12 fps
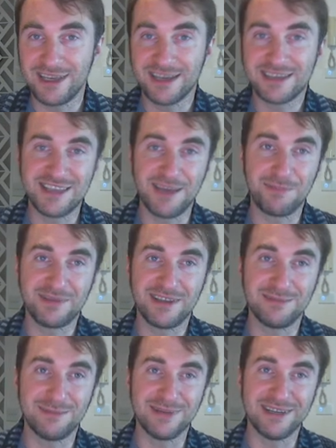
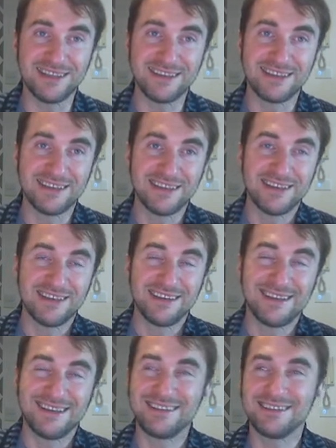accepted, but
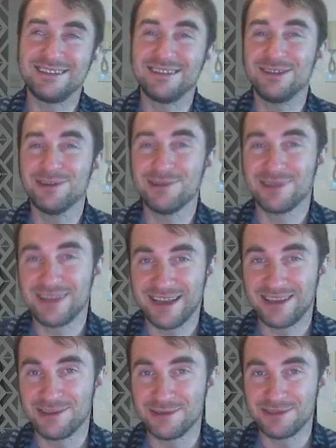I just don't
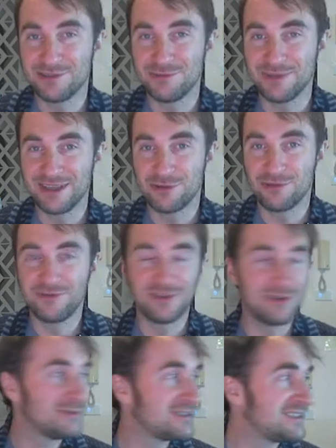like those Zoom
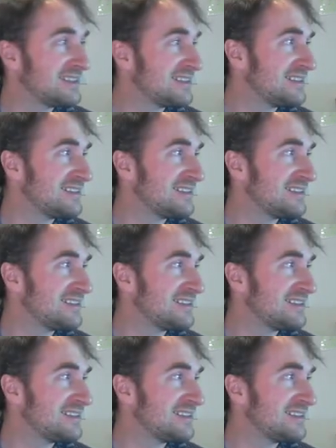interviews. They